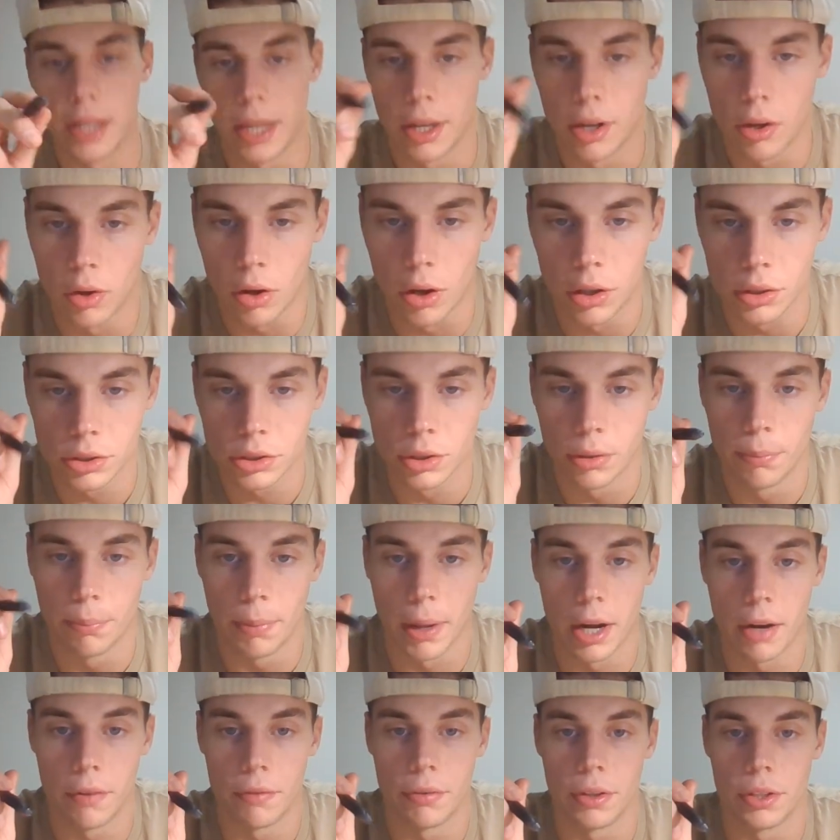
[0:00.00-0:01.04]
It'll also
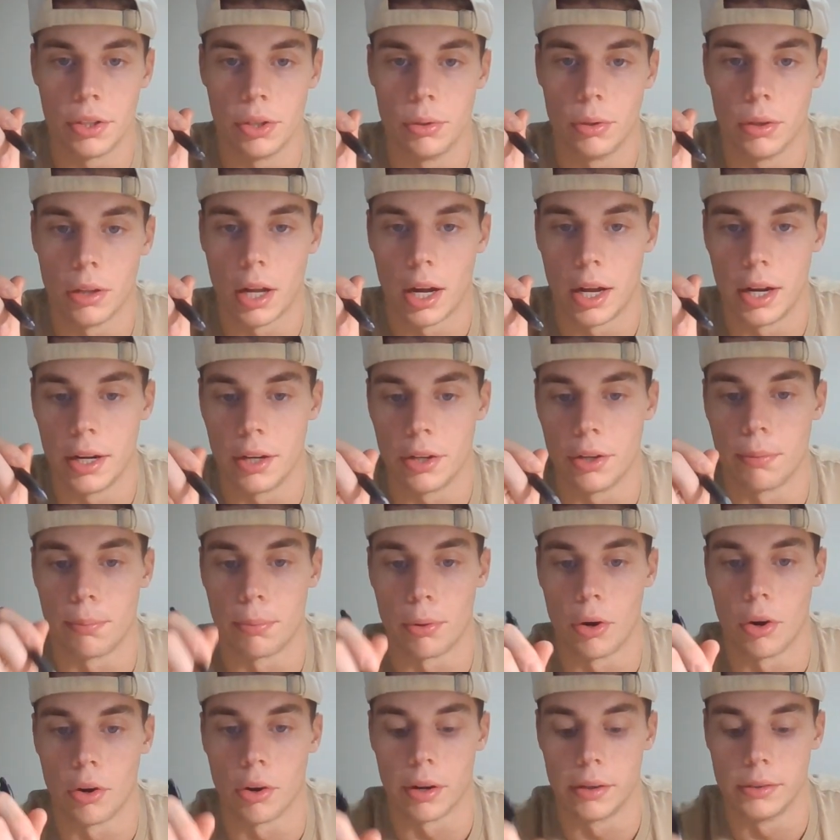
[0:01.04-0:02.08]
benefit you a lot in your
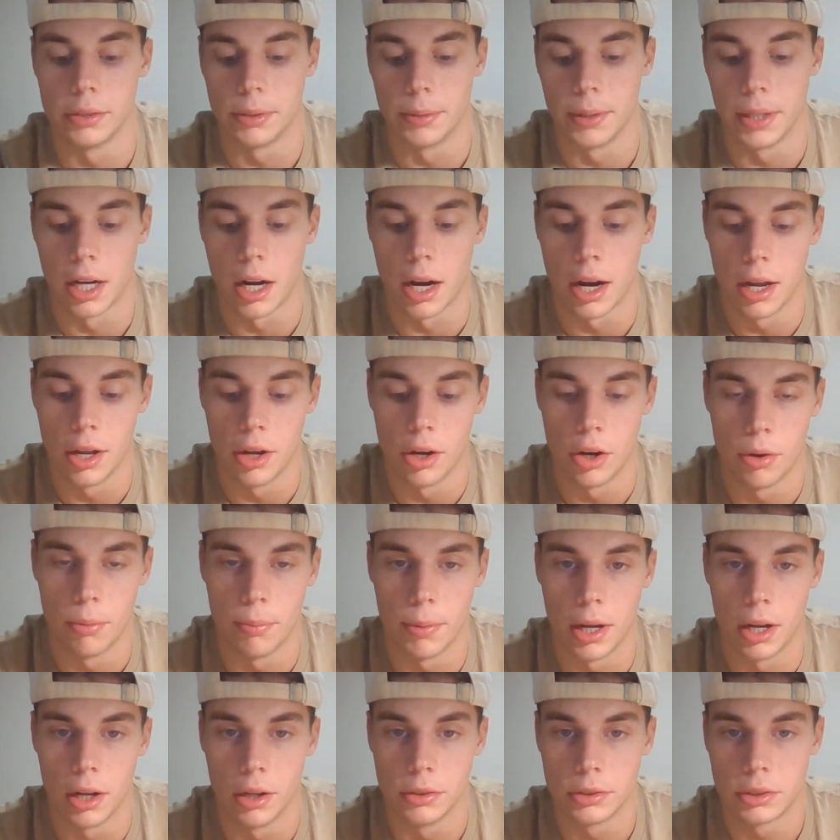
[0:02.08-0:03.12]
program to be a high
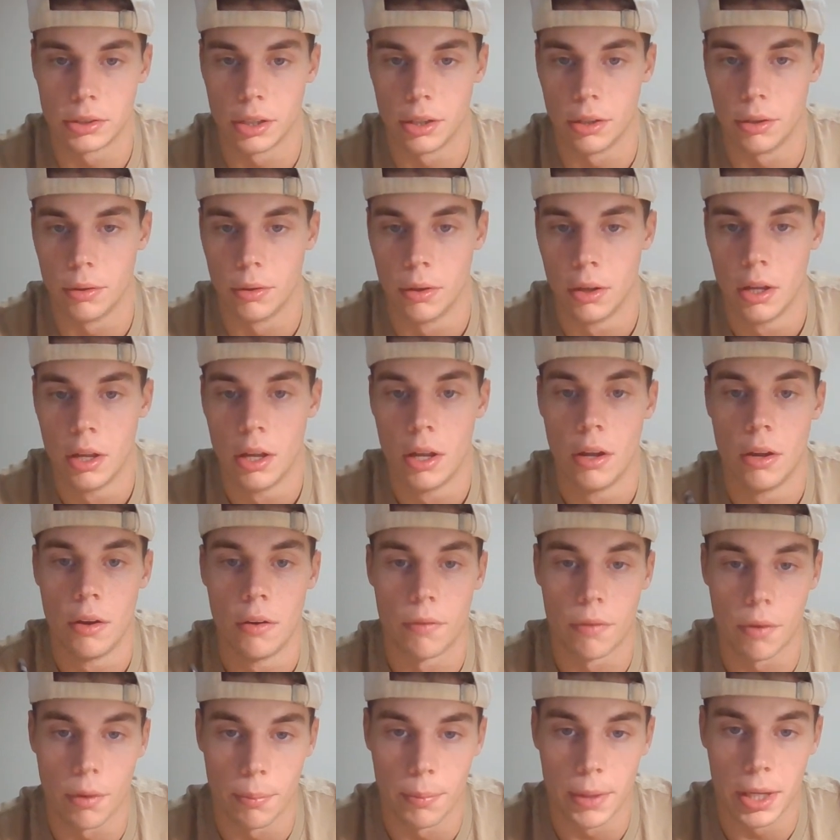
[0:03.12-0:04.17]
OML. So
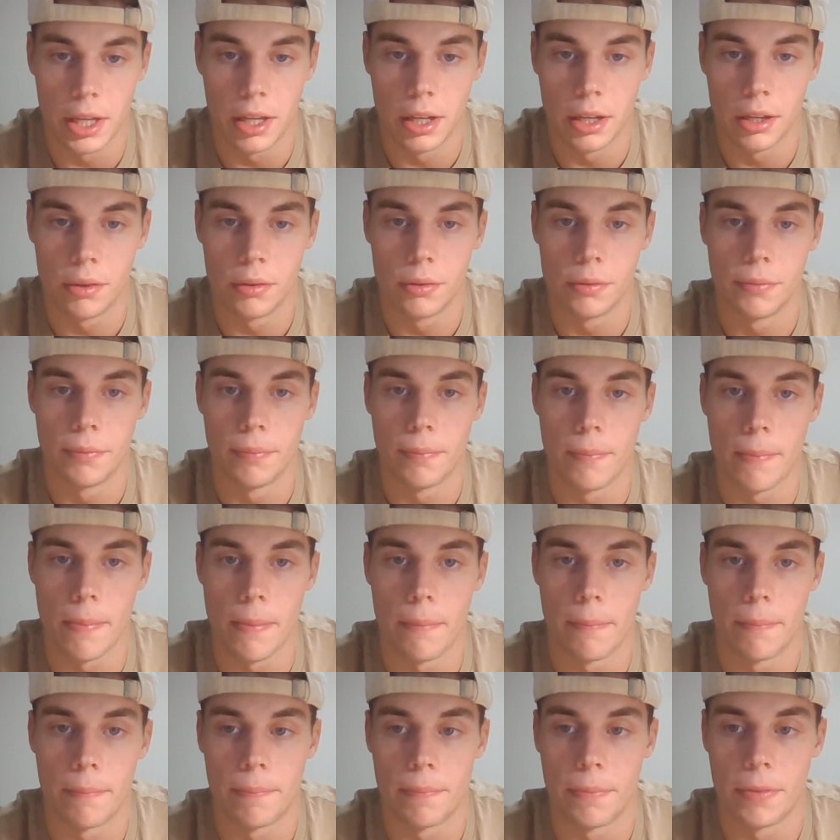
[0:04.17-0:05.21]
for me,
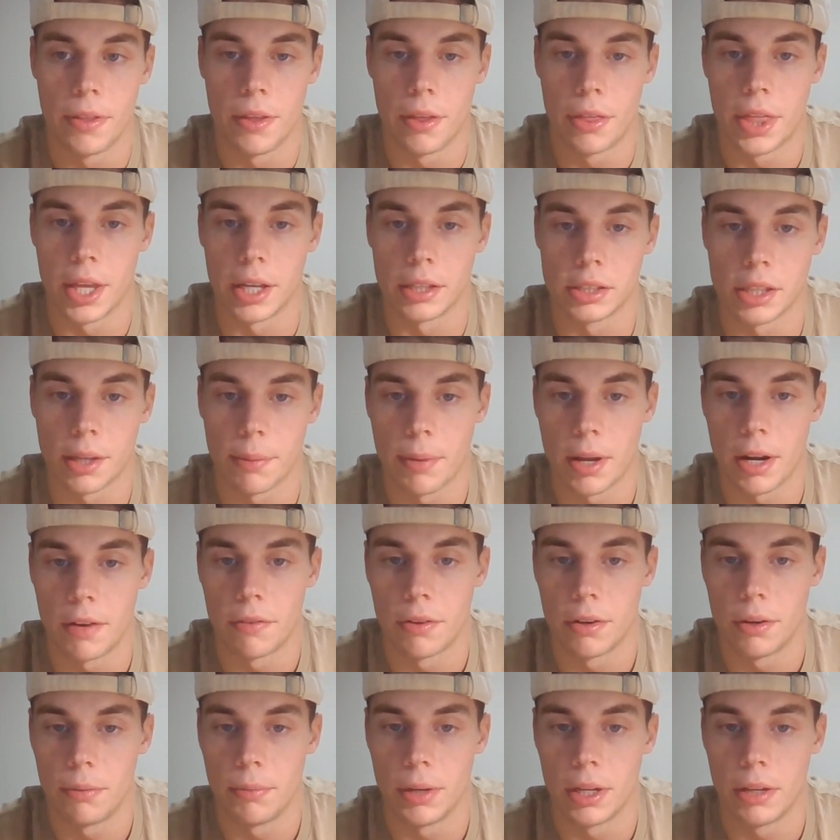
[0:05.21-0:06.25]
the things that
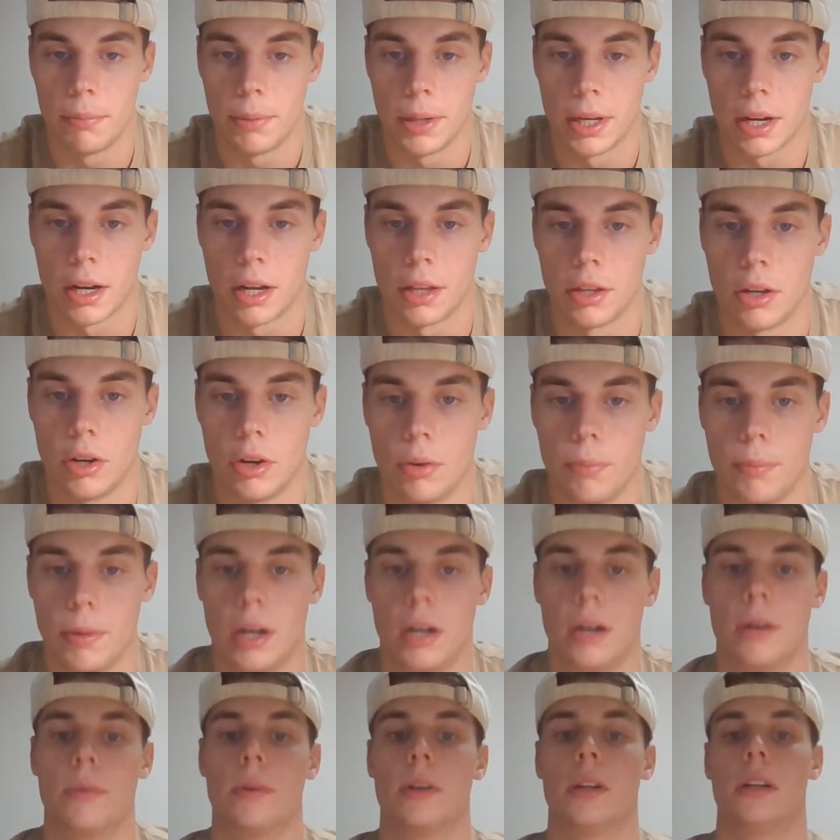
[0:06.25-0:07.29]
benefited me being on the
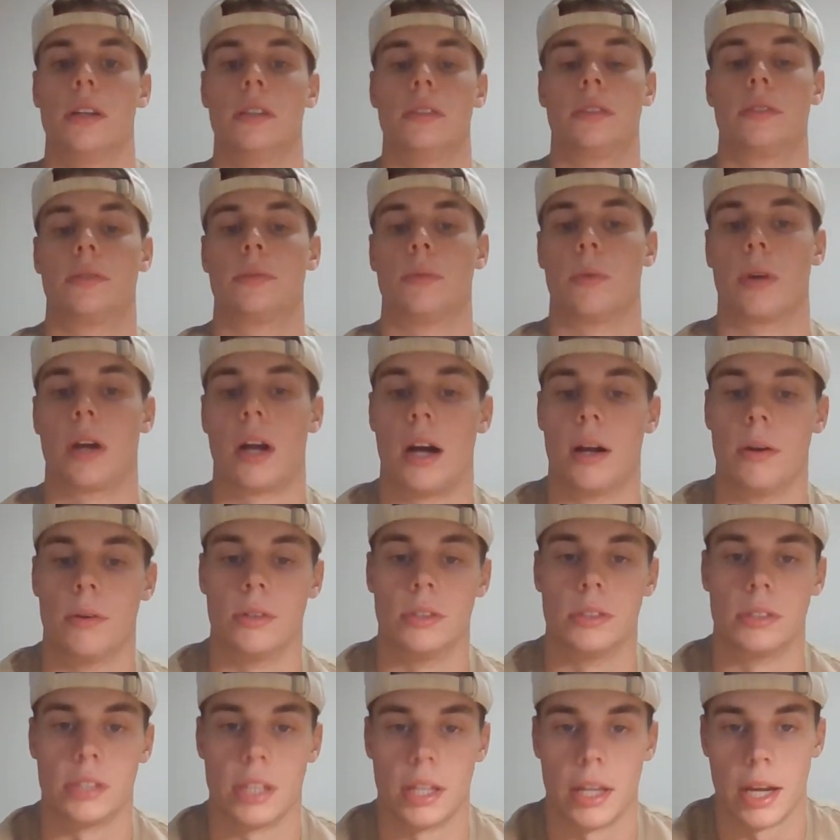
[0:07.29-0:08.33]
OML was when I
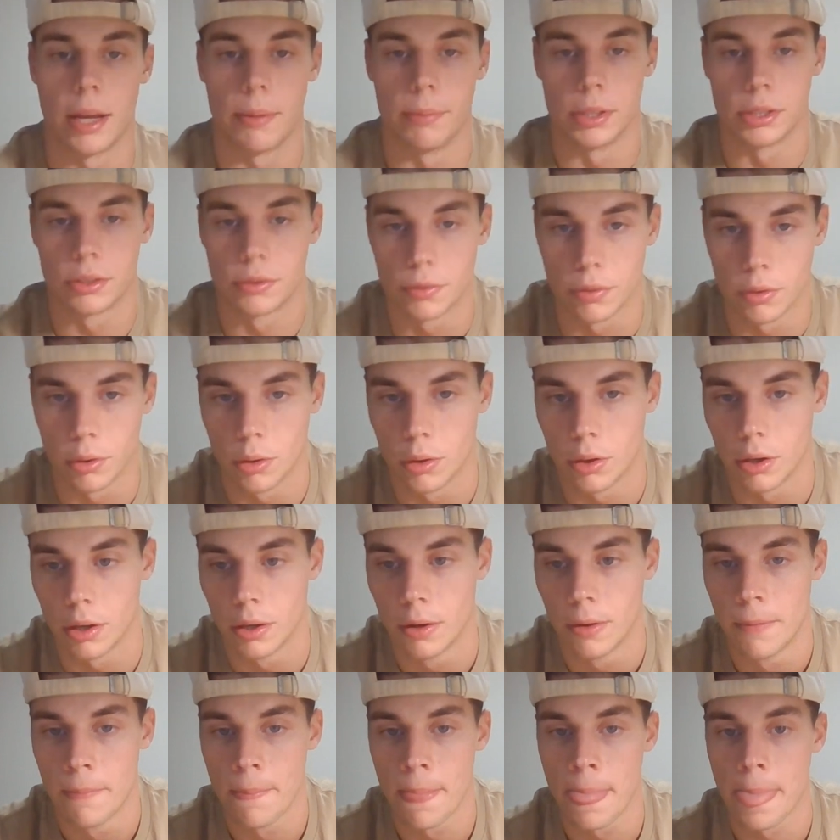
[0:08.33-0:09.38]
was an MS4,